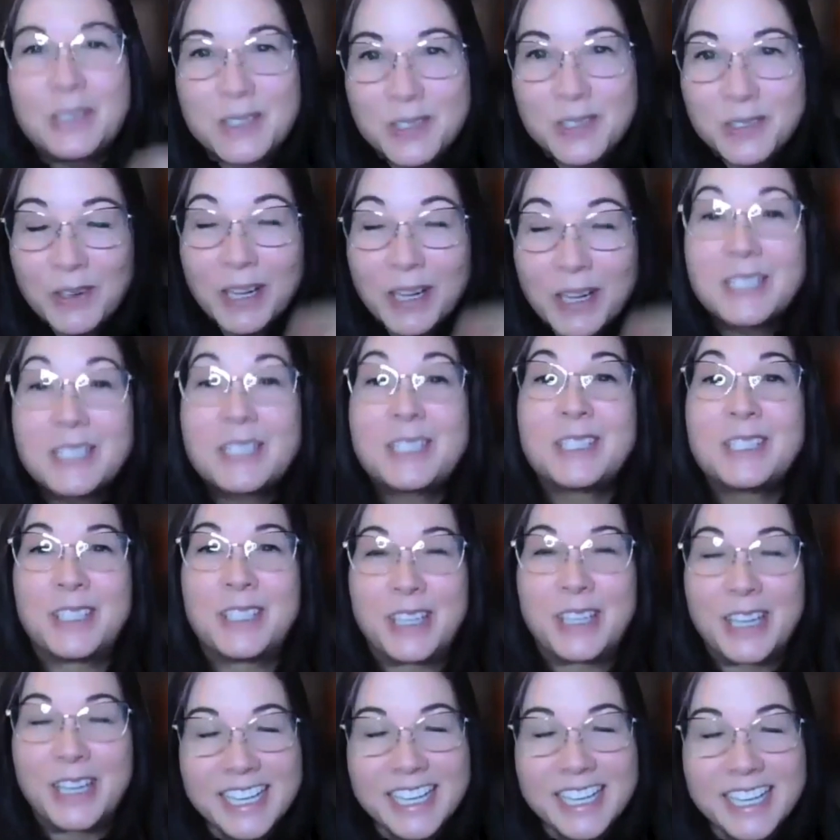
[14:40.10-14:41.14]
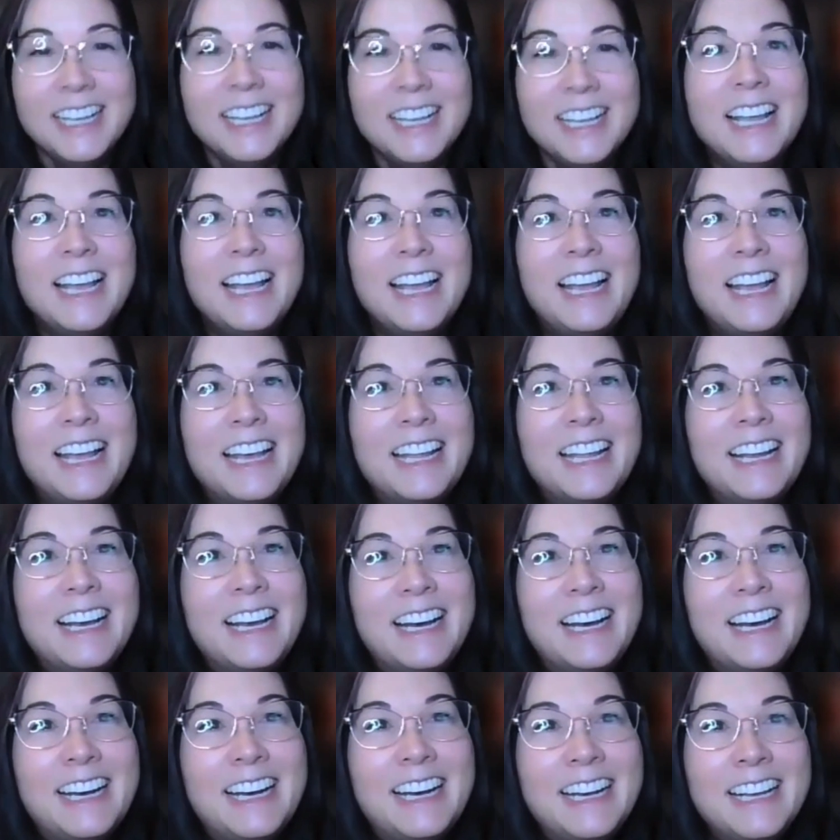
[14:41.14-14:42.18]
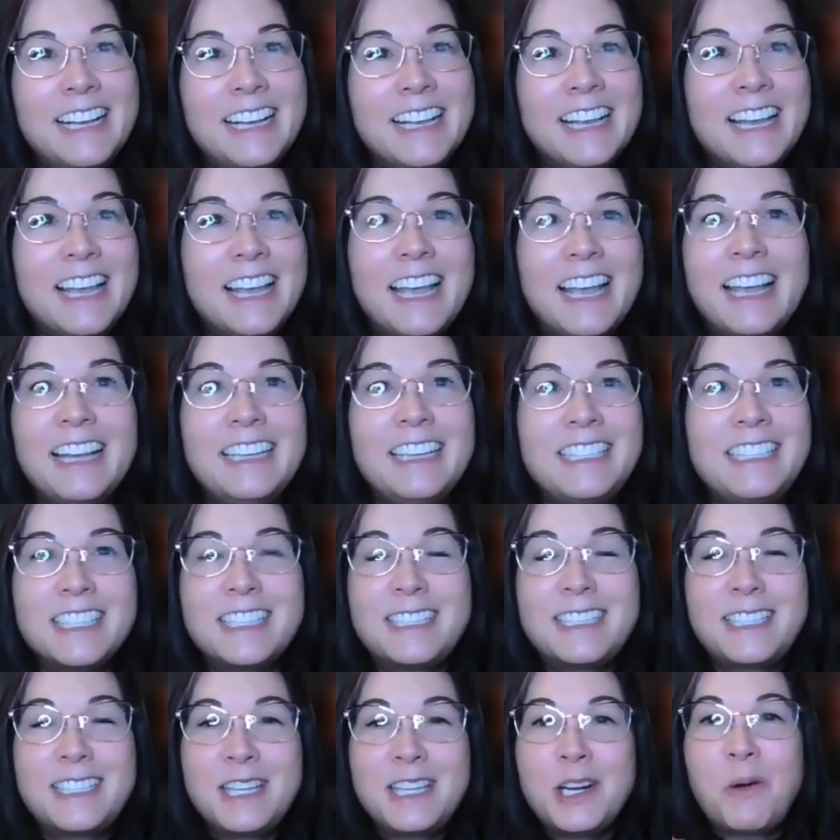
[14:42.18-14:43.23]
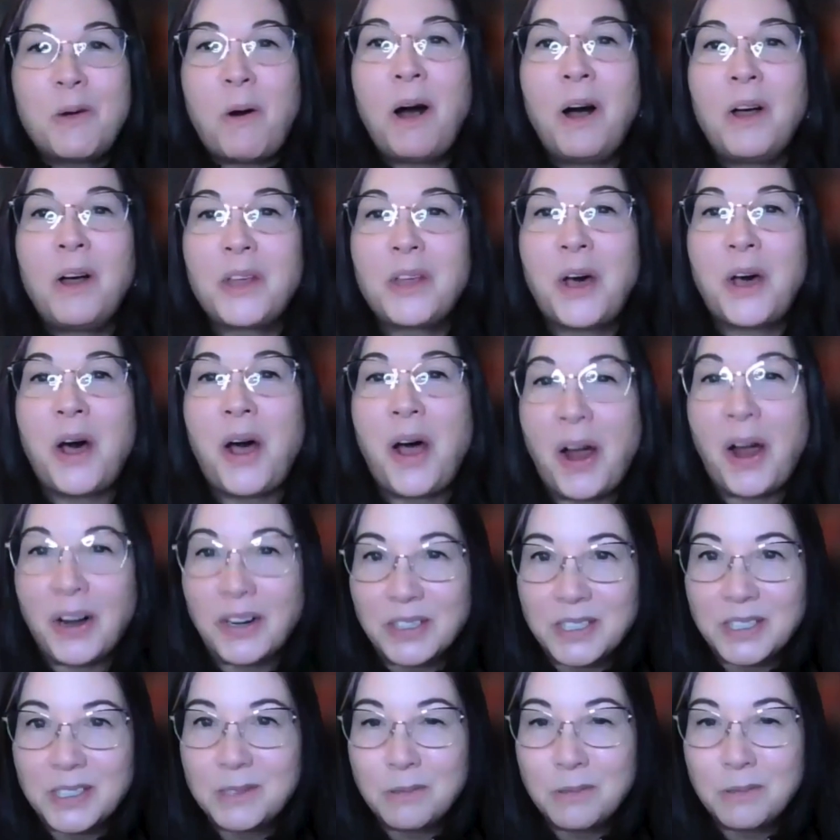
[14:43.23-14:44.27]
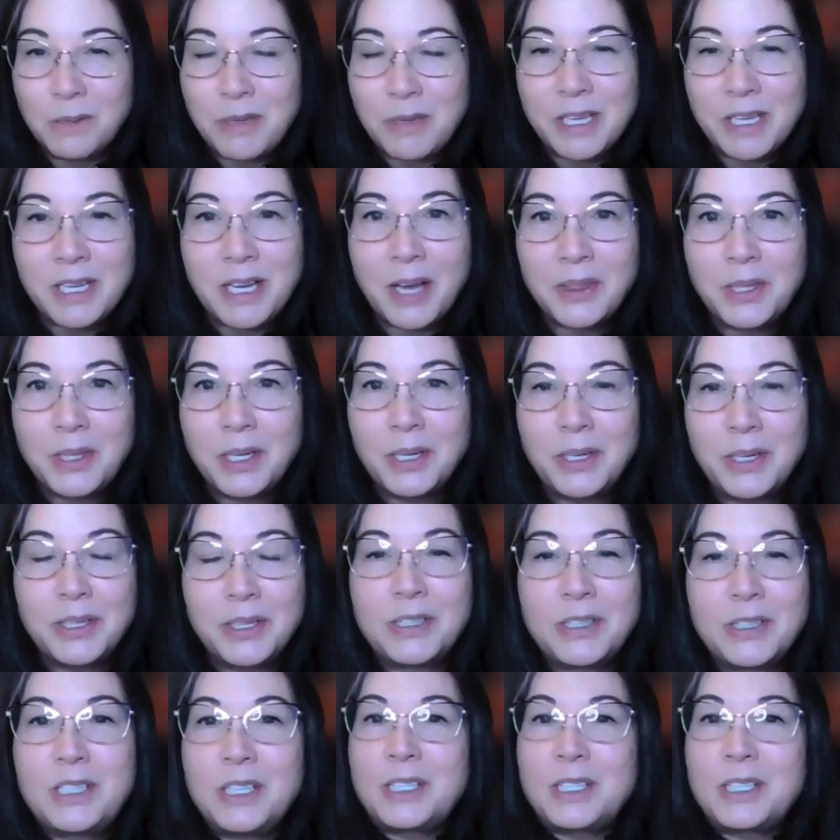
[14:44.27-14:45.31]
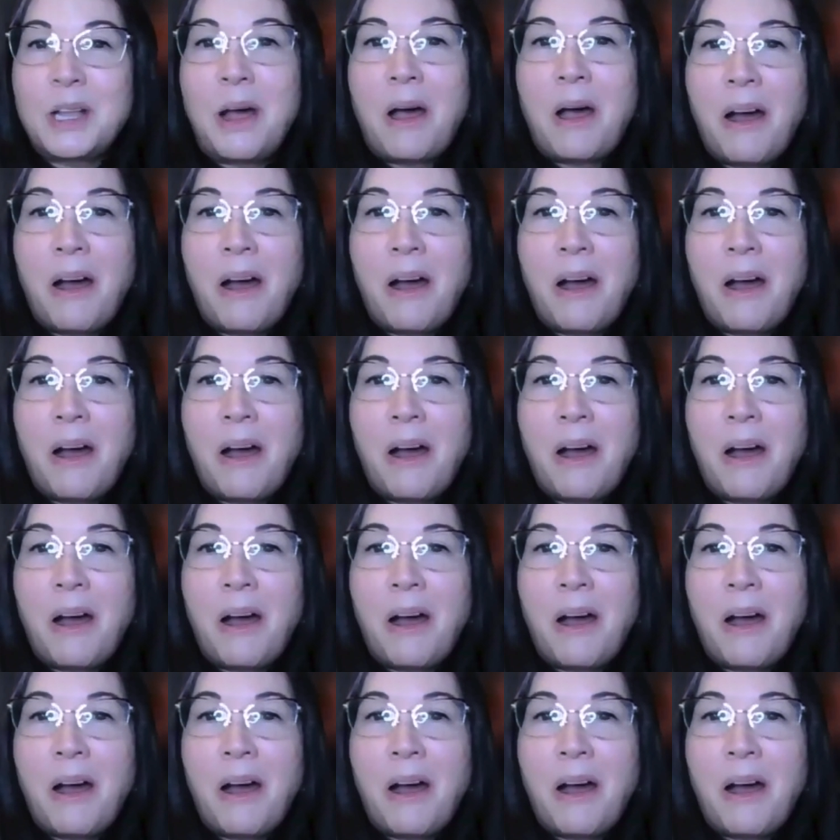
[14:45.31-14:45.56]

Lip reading: structure. And just all the hearts when we got there. There's just